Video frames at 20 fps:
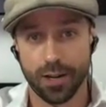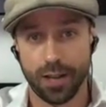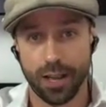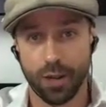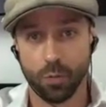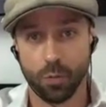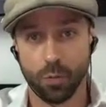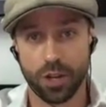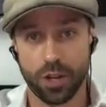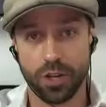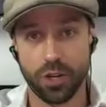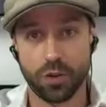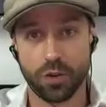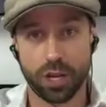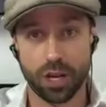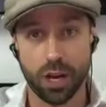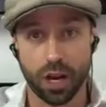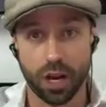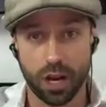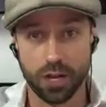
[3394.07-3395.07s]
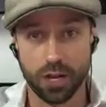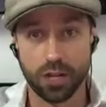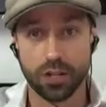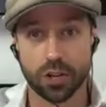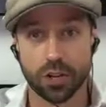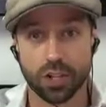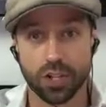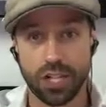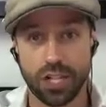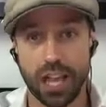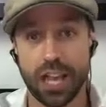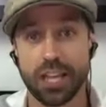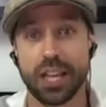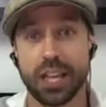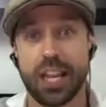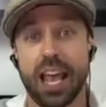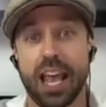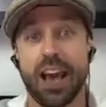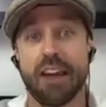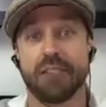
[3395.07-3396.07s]
And when you can understand
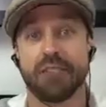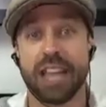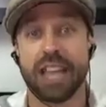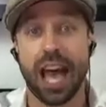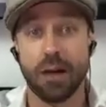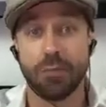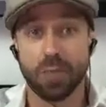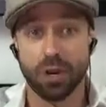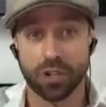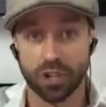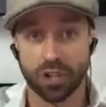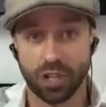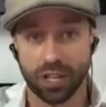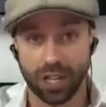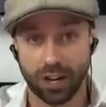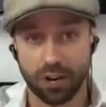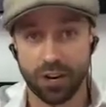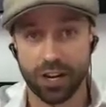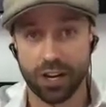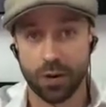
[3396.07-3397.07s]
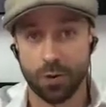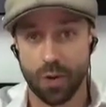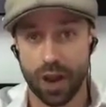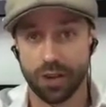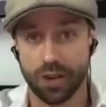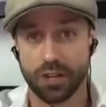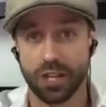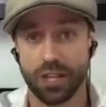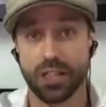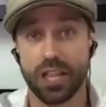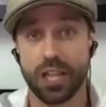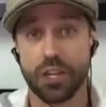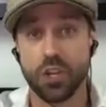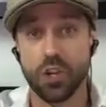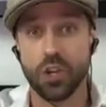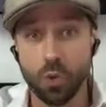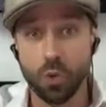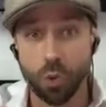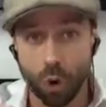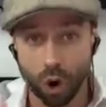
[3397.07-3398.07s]
and have that much clarity around it, then
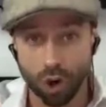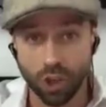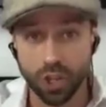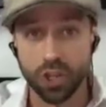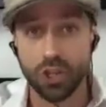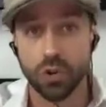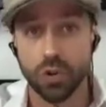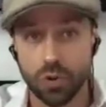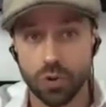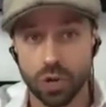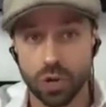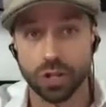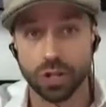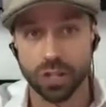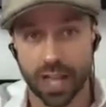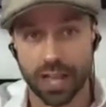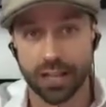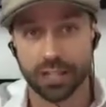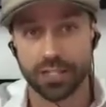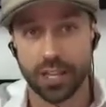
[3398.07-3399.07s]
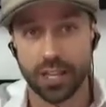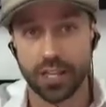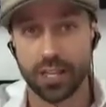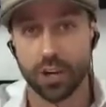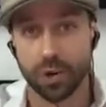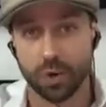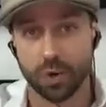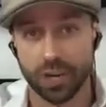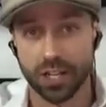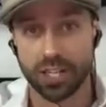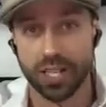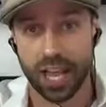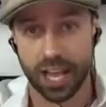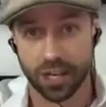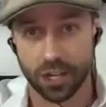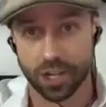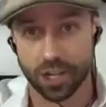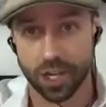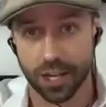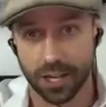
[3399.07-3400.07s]
you are utilizing your
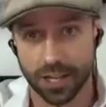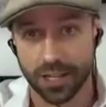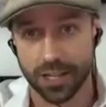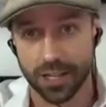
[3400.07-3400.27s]
attention